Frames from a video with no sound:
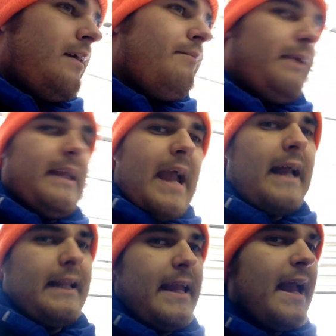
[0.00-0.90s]
but he
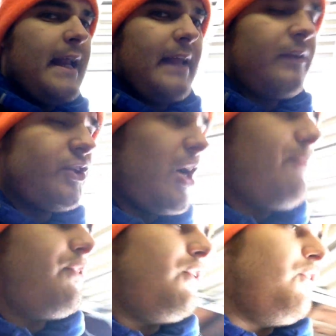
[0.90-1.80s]
had he had other
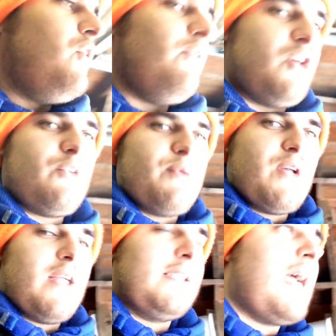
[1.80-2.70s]
jobs to do too. Just
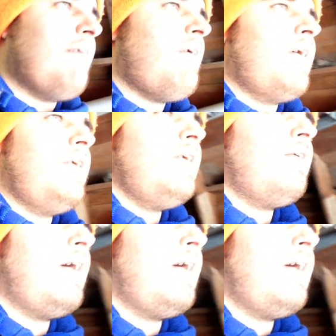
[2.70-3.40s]
besides that, well, you know